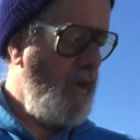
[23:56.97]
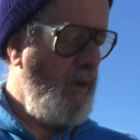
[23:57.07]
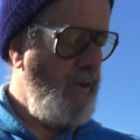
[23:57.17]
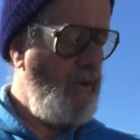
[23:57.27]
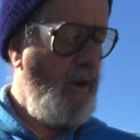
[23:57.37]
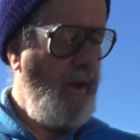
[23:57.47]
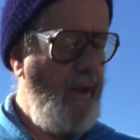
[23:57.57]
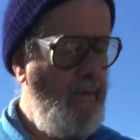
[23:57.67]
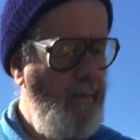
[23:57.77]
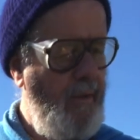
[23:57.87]
going to start
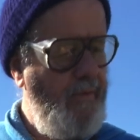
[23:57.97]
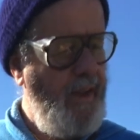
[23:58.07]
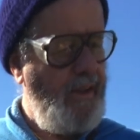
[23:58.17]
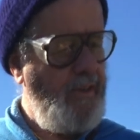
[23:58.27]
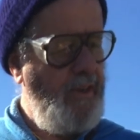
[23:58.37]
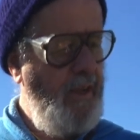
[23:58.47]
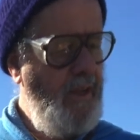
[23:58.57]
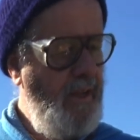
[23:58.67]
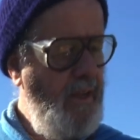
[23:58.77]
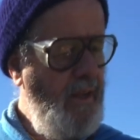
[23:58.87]
giving me fits.
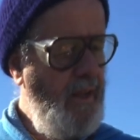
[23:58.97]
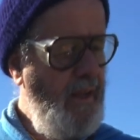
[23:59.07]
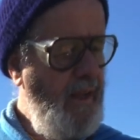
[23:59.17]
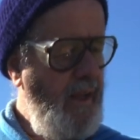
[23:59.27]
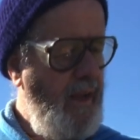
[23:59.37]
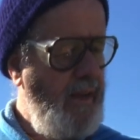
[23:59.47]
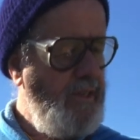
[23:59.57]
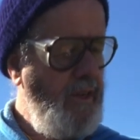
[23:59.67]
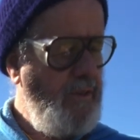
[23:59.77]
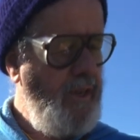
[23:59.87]
I
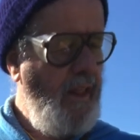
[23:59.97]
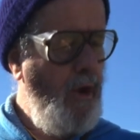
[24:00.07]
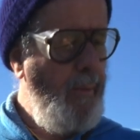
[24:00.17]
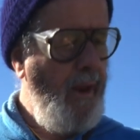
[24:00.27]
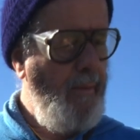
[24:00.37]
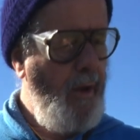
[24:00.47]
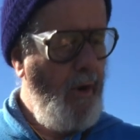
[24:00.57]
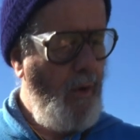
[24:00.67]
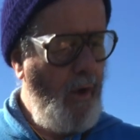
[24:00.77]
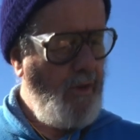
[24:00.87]
still see a little bit of
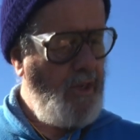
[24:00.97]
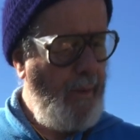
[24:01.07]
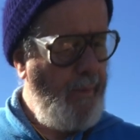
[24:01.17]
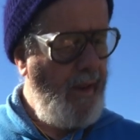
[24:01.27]
motor oil seeping